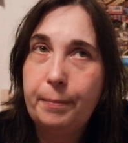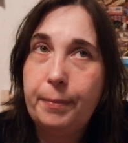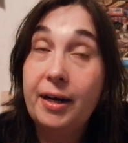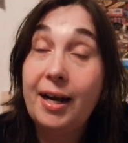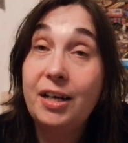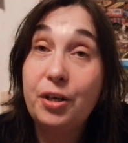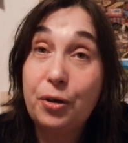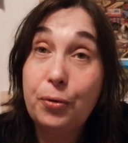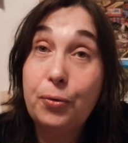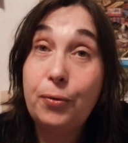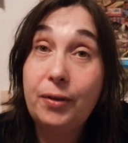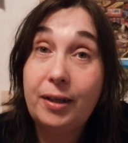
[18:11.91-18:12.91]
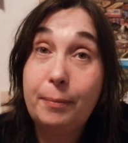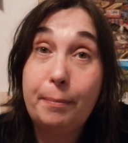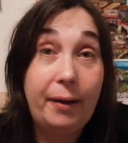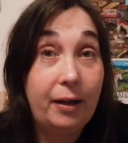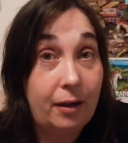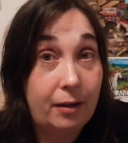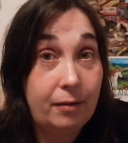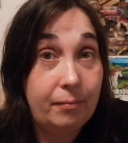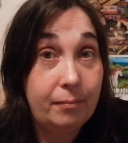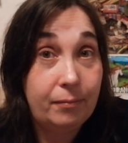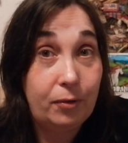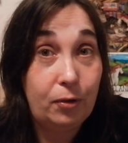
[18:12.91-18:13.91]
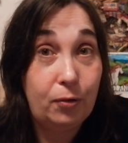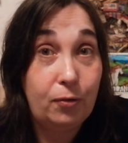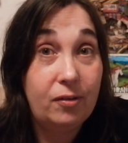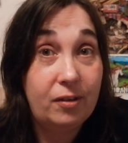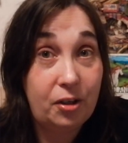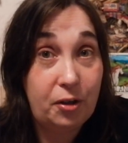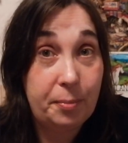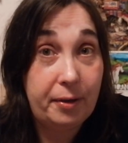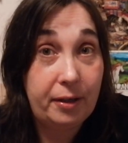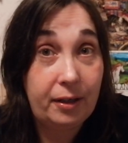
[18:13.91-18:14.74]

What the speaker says: But I know that Becca, you know, Stitchy